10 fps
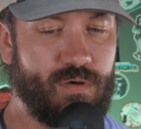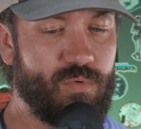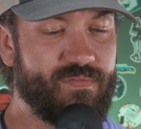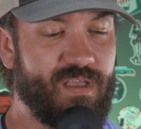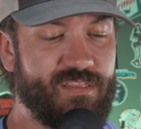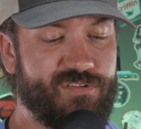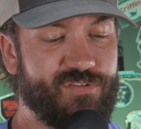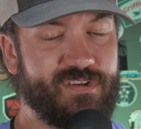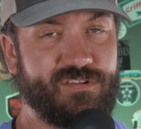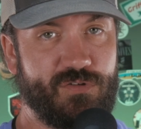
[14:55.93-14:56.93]
We've got the
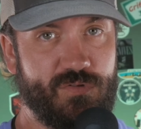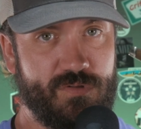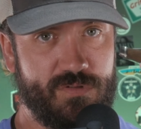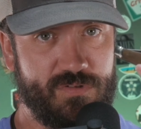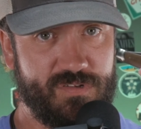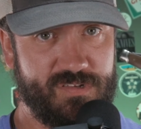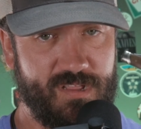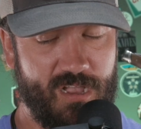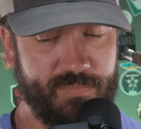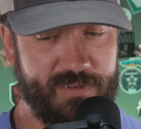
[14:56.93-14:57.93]
traditional
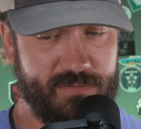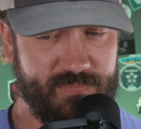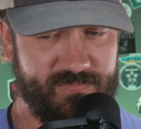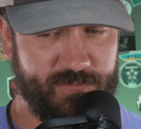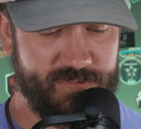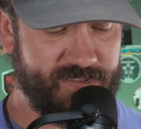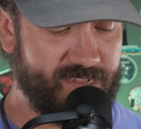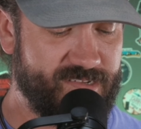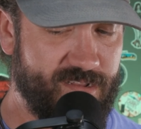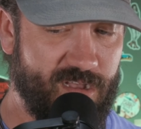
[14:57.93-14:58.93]
Stockman, full
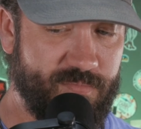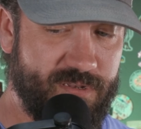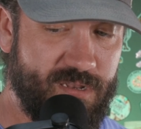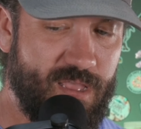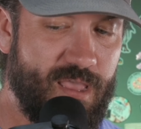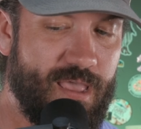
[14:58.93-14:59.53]
size Stockman,